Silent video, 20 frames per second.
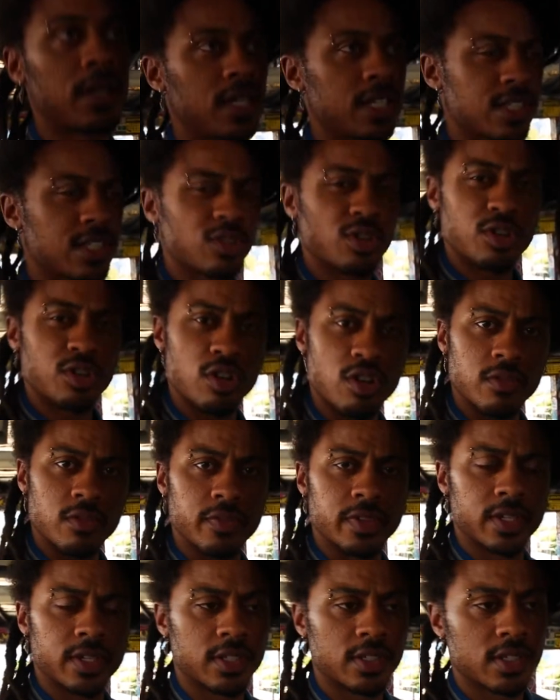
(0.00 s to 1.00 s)
Let's talk
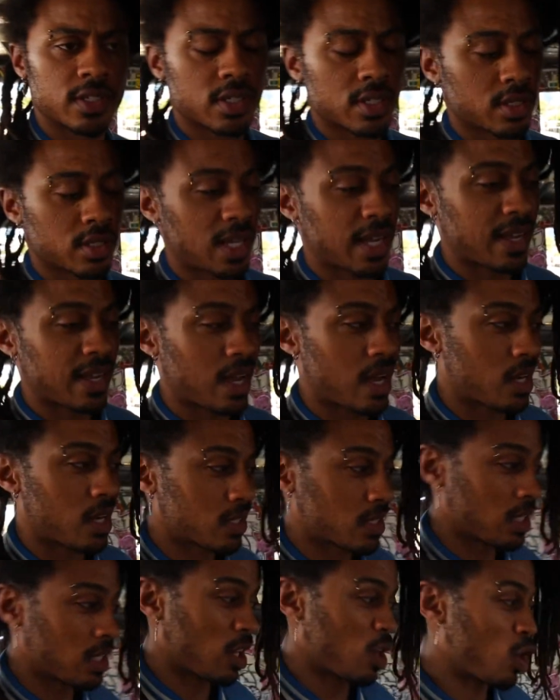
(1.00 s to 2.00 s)
confidence. I get
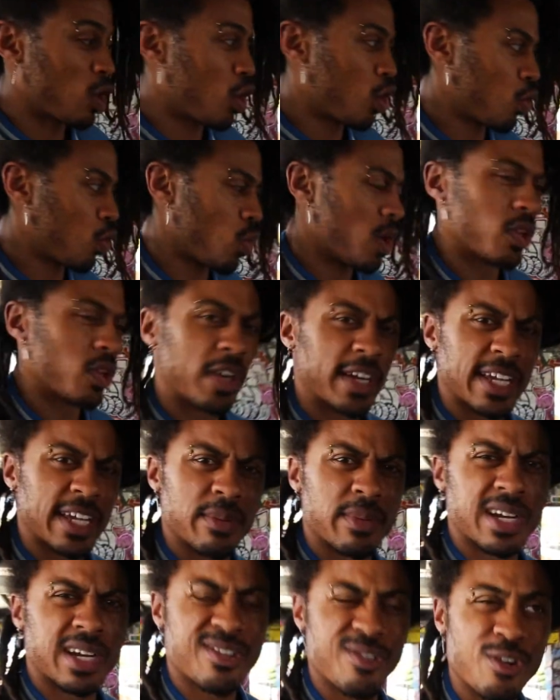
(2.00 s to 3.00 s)
asked a lot where do I
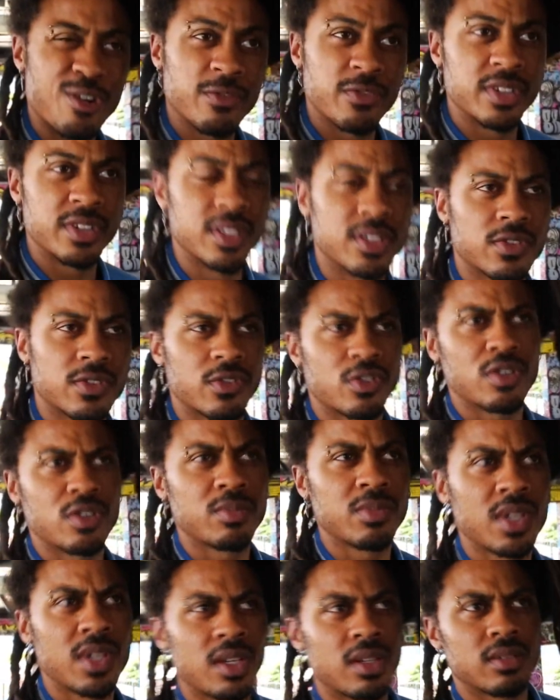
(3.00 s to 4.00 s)
get my confidence
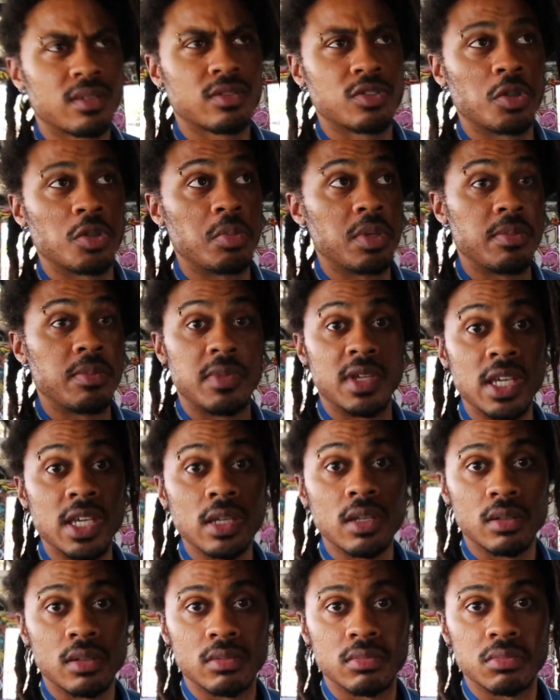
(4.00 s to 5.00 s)
from to be
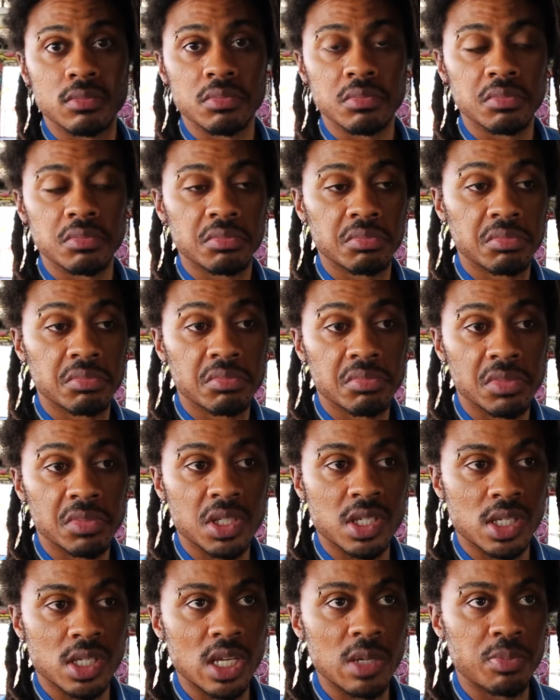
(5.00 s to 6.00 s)
me.
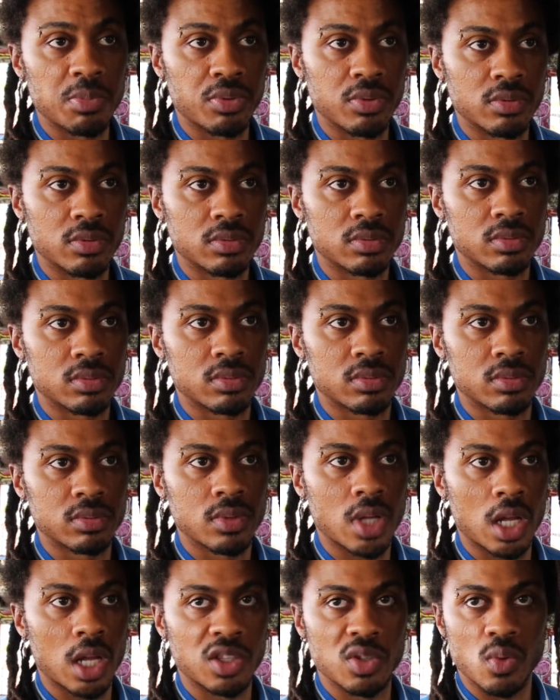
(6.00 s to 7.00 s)
It's simple.
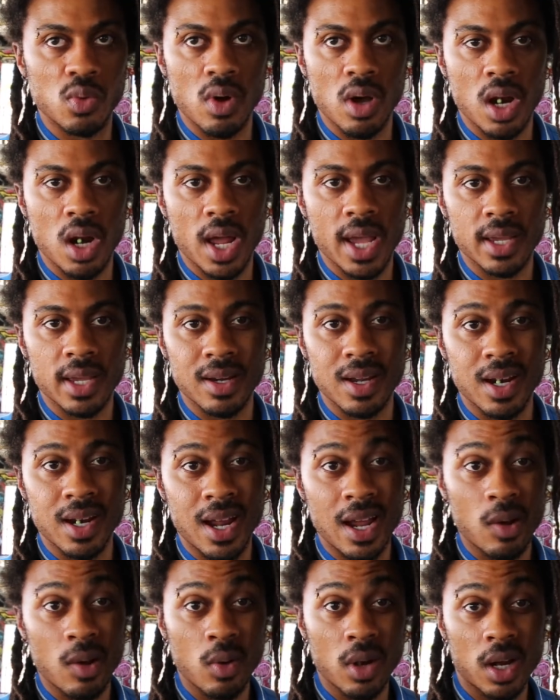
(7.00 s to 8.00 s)
I do what I like and I
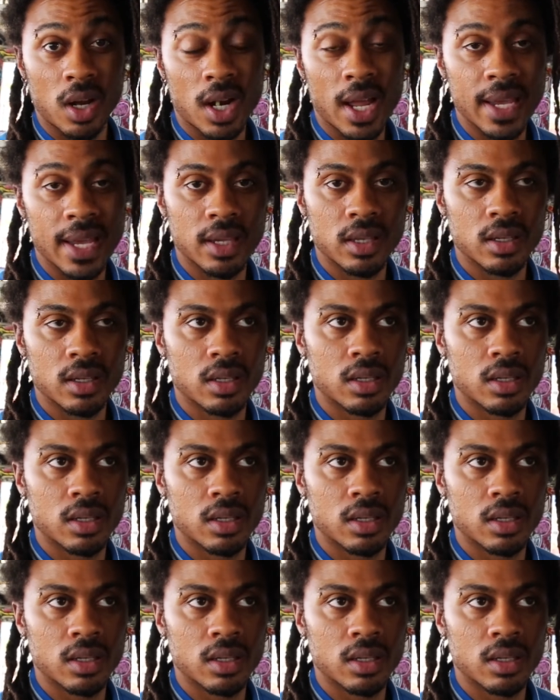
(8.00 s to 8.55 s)
like what I like.